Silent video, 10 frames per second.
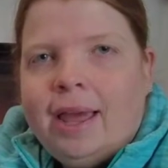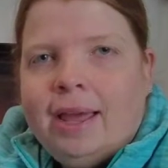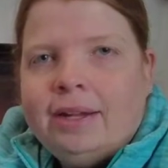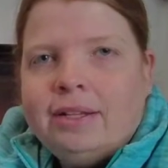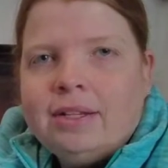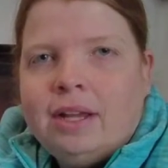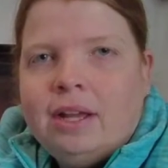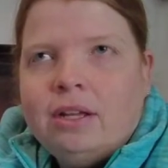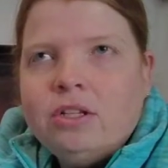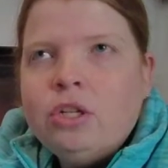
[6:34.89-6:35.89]
and
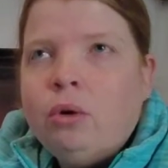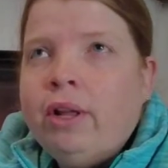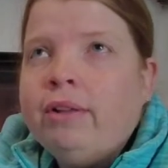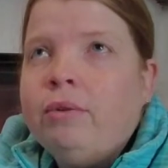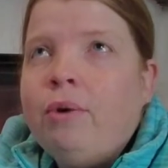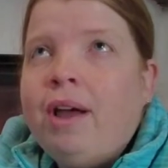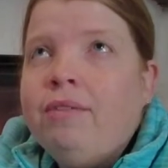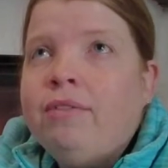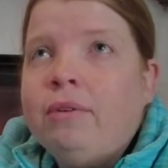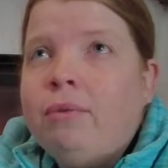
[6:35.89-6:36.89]
so that
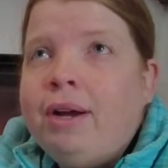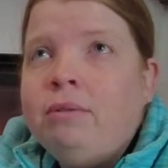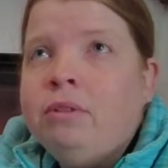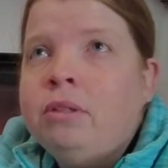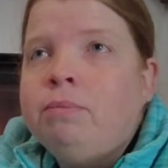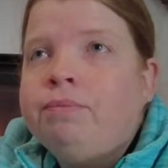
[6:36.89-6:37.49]
arrived around